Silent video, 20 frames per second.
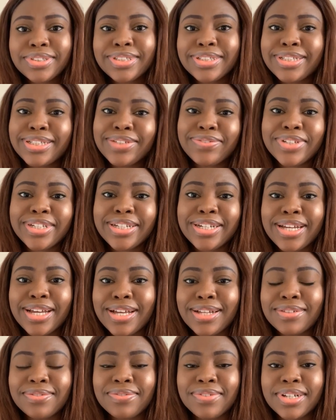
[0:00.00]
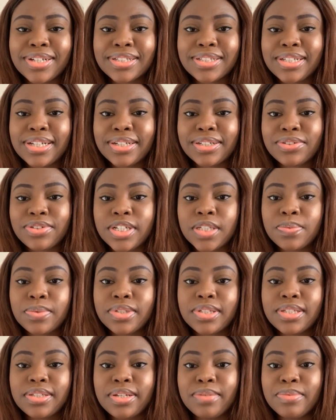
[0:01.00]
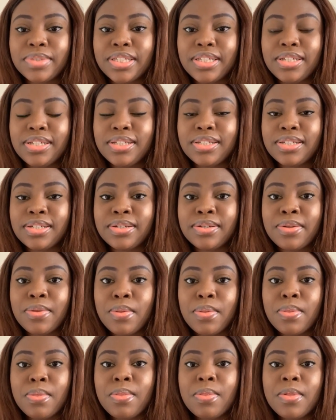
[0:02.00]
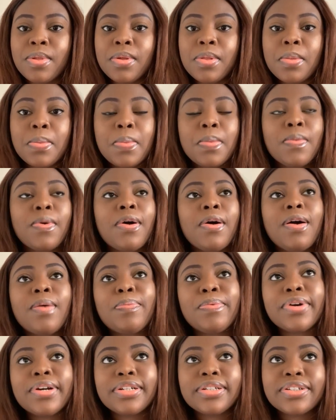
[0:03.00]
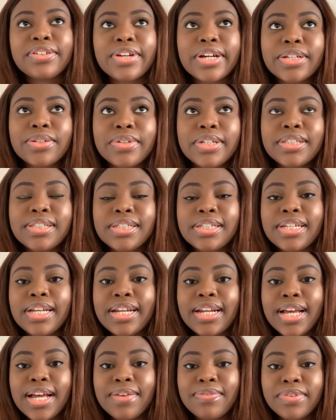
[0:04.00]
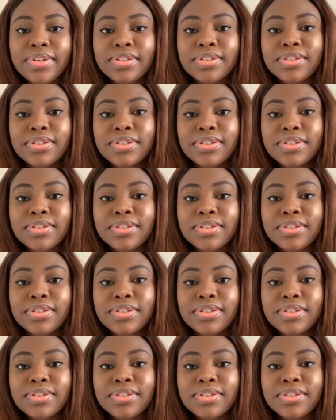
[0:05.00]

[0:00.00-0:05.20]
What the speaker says: living in Halifax. Like transport system is easy. But upon graduating and having